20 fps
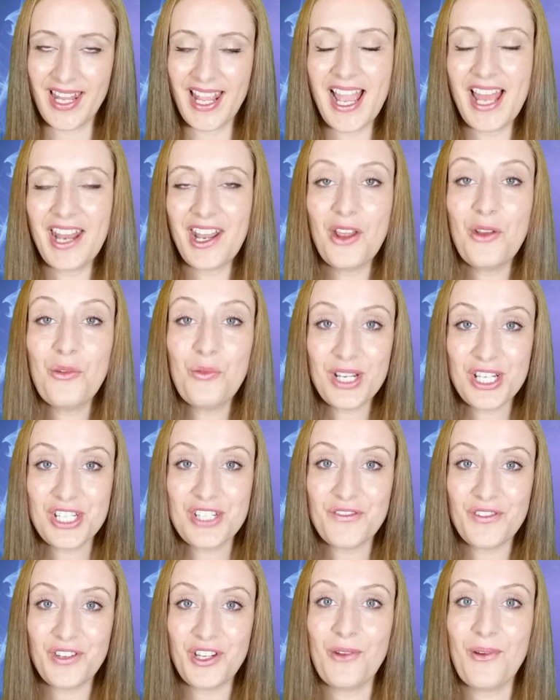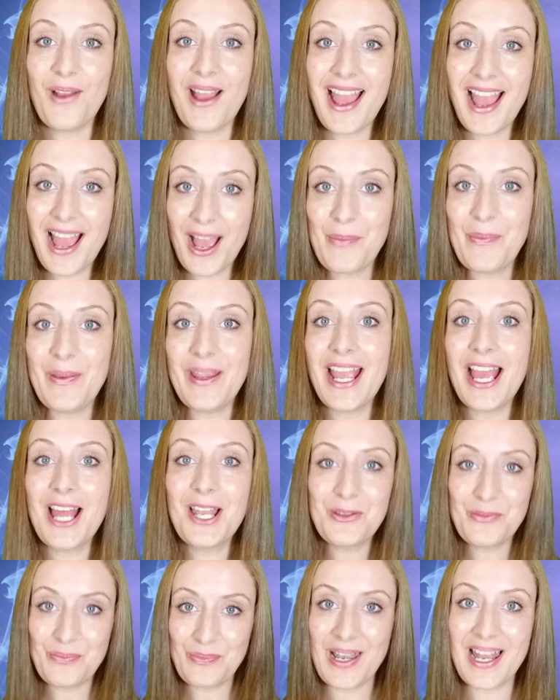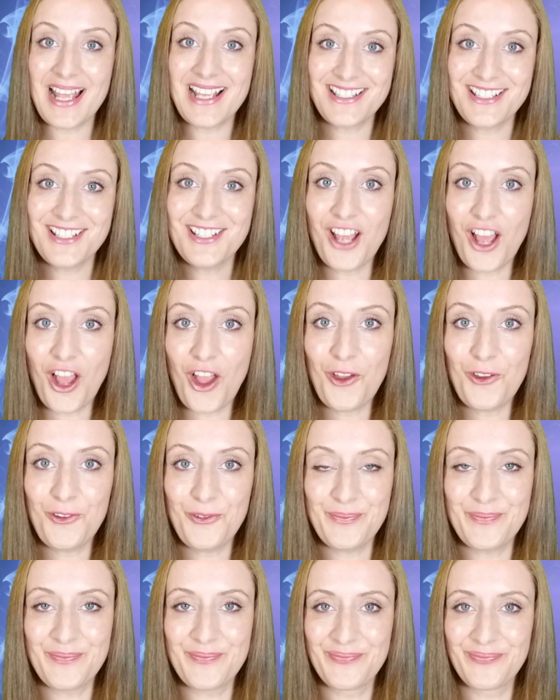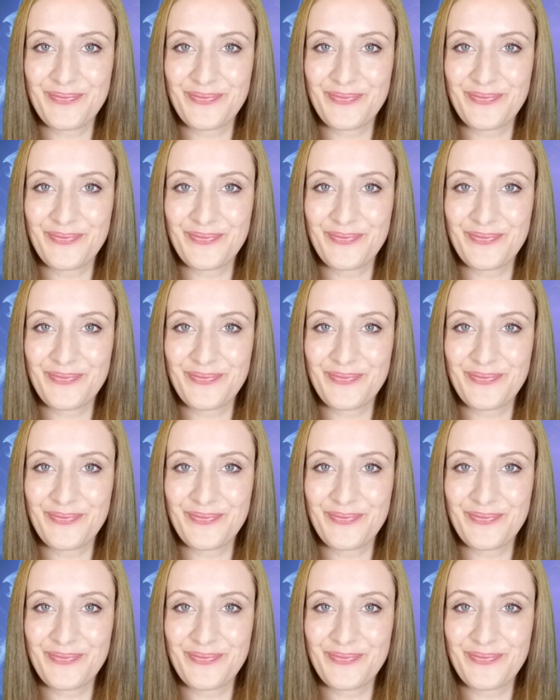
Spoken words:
And I wish for you a happy and pleasant home.